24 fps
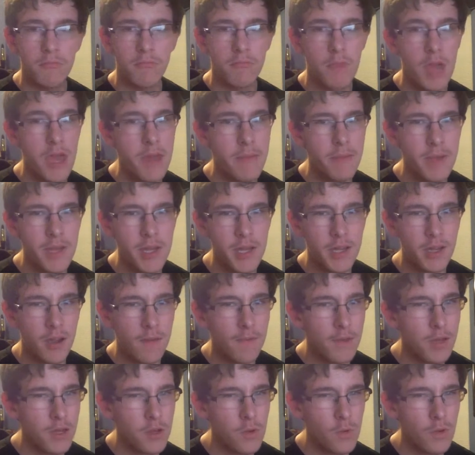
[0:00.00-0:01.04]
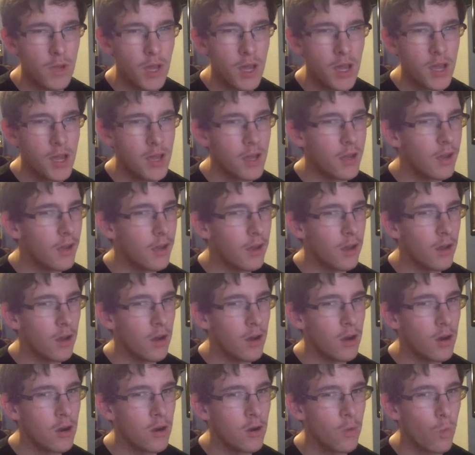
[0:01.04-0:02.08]
Maybe some of you guys
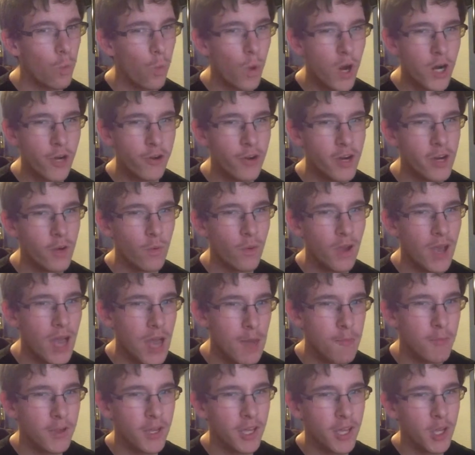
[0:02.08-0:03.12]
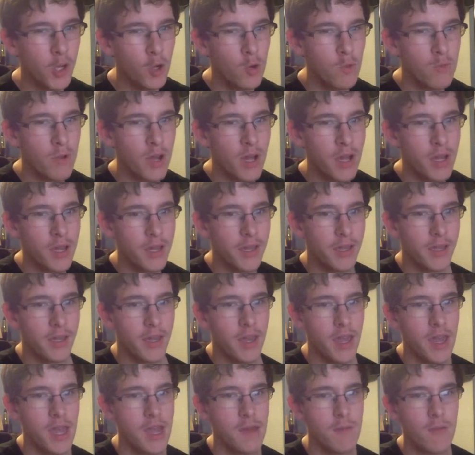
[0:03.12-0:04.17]
are wondering what happened to my
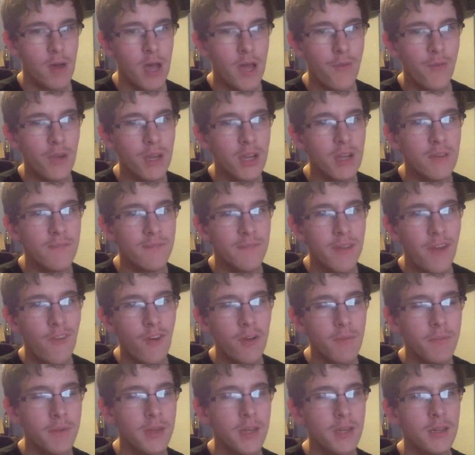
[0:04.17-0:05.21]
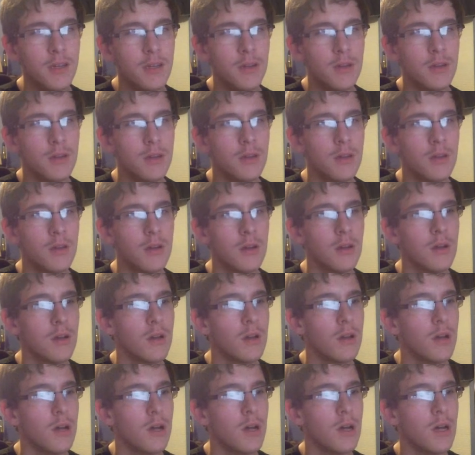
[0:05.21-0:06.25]
game I was developing.
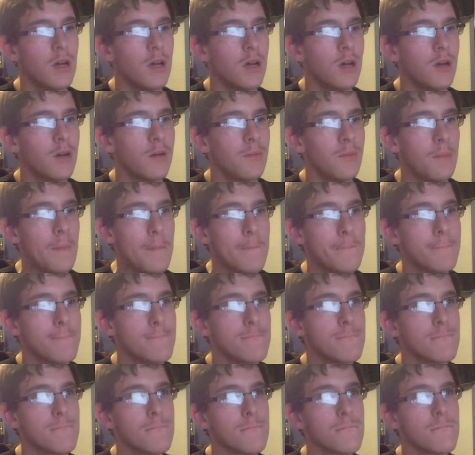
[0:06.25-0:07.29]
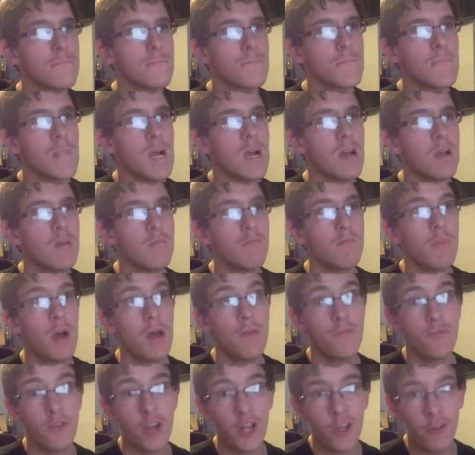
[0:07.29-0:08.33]
Um, my
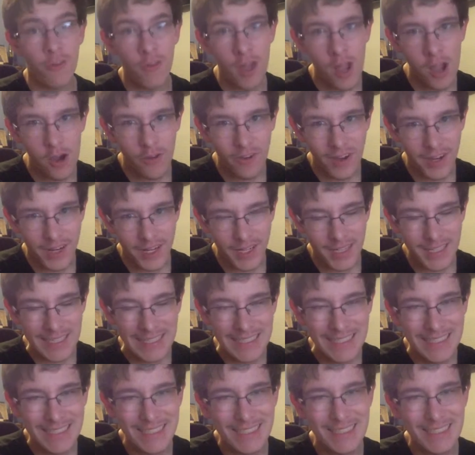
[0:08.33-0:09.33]
free trial ended.